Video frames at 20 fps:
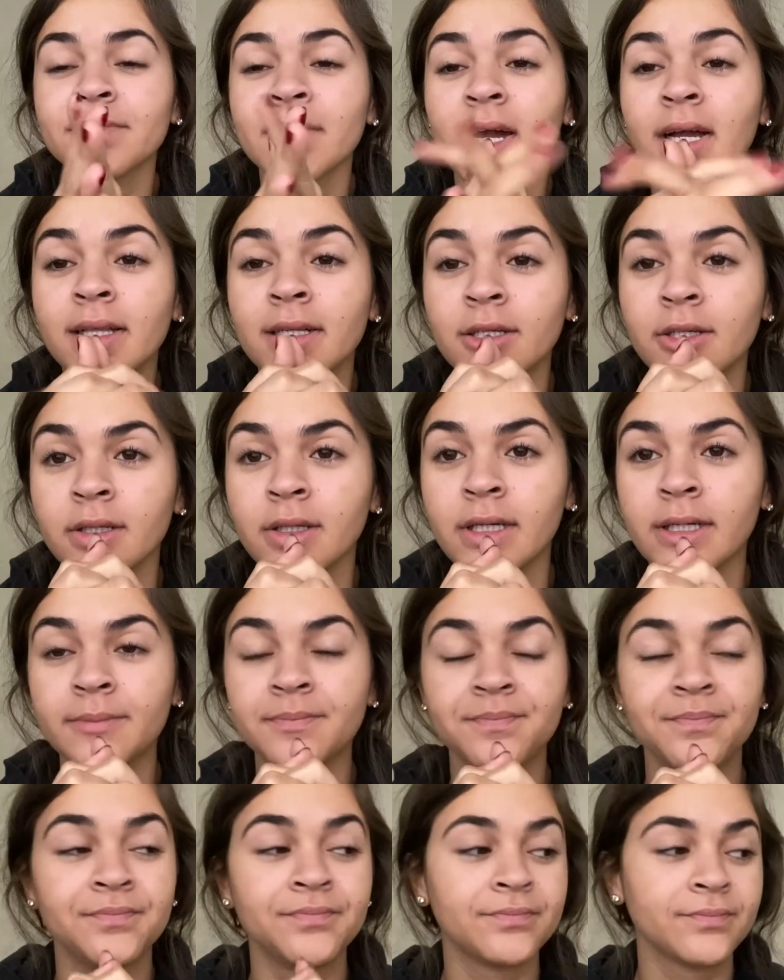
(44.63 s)
I
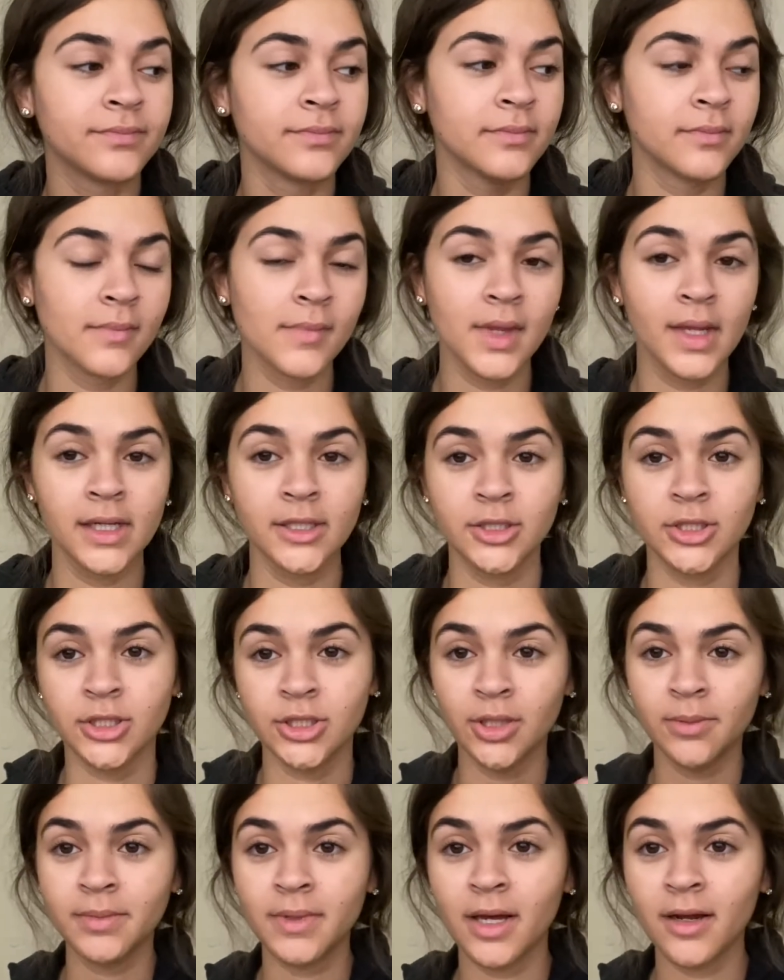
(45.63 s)
literally just
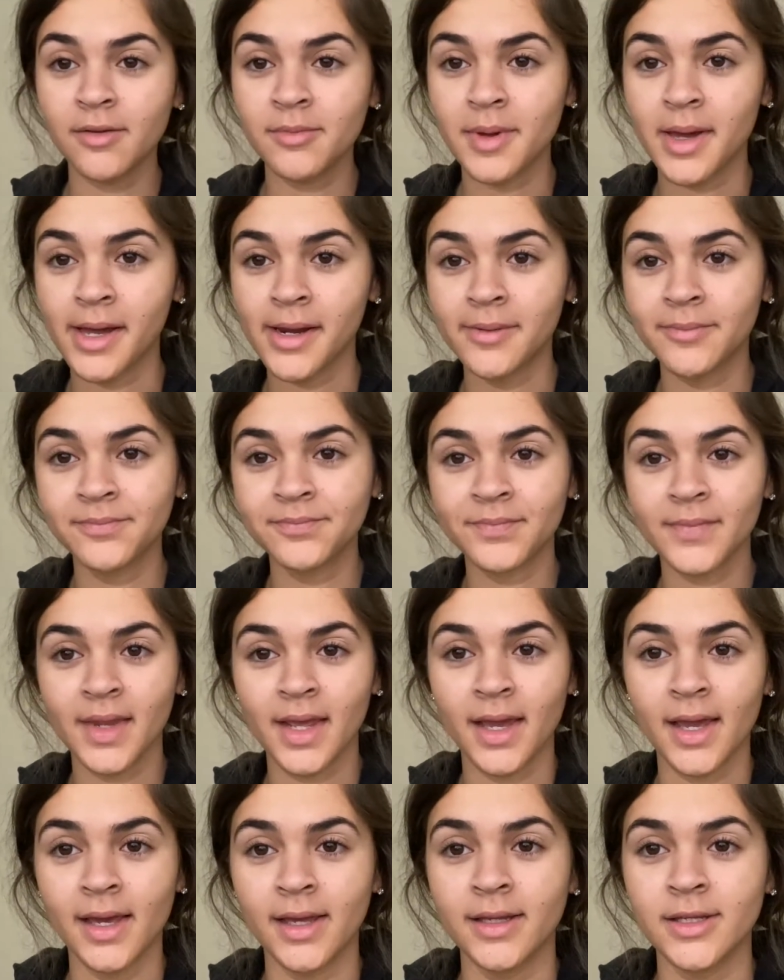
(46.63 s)
jumped out of bed
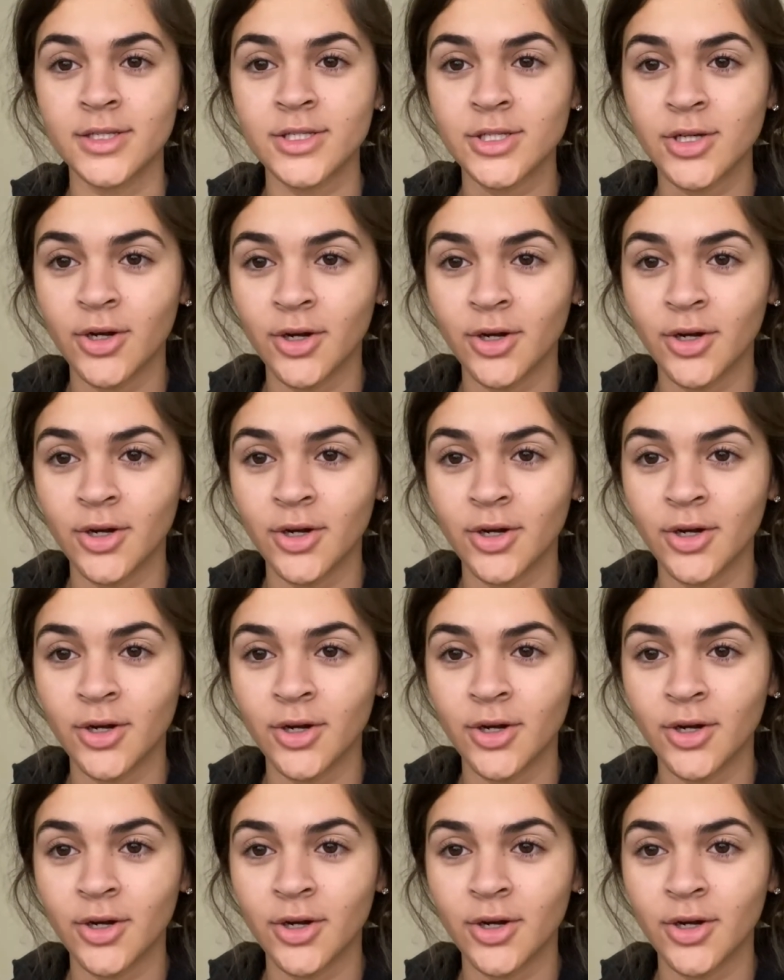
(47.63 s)
and started